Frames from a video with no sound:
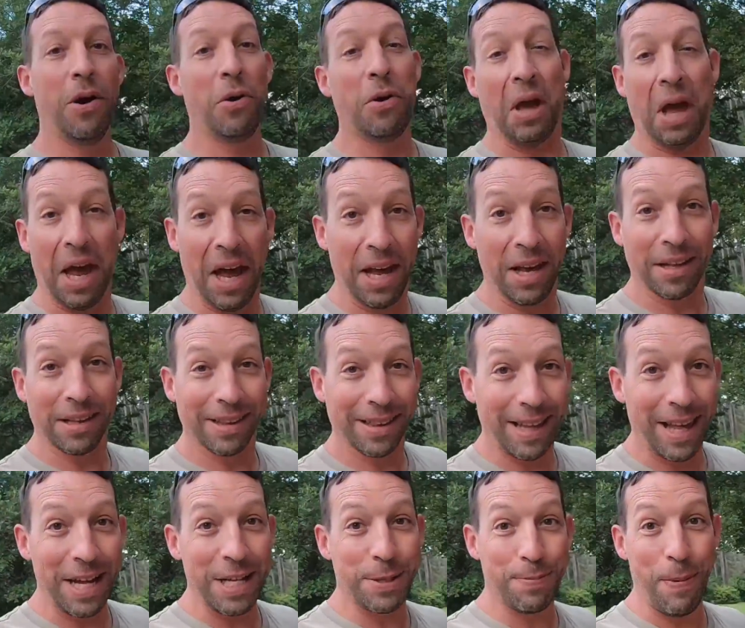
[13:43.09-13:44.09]
Okay,
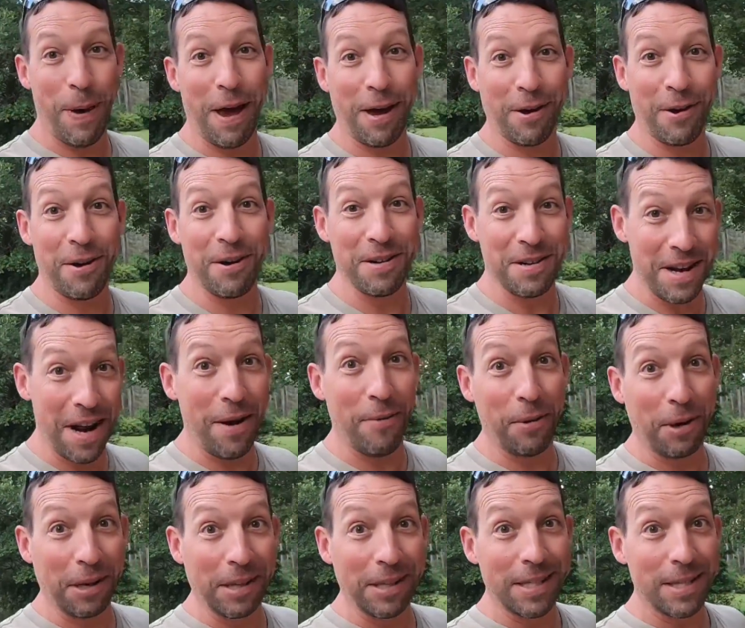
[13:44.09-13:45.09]
lights back on. Now
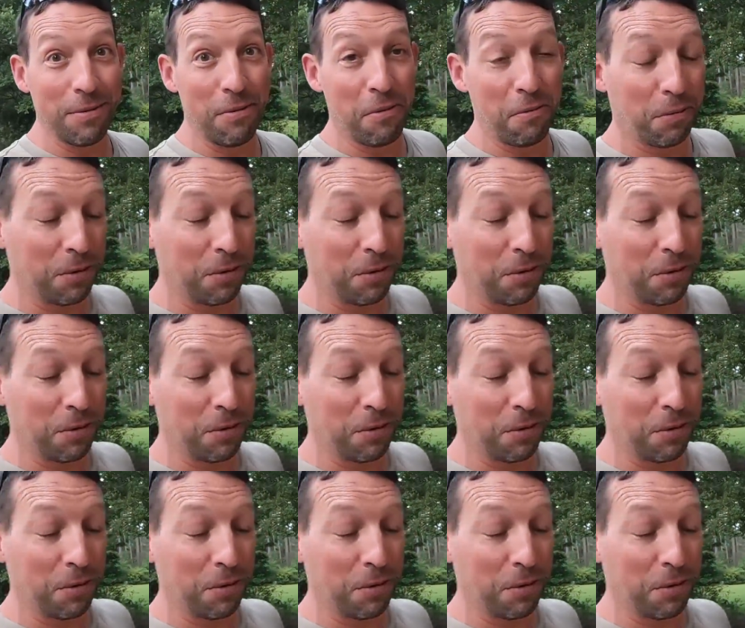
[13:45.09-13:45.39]
we can see what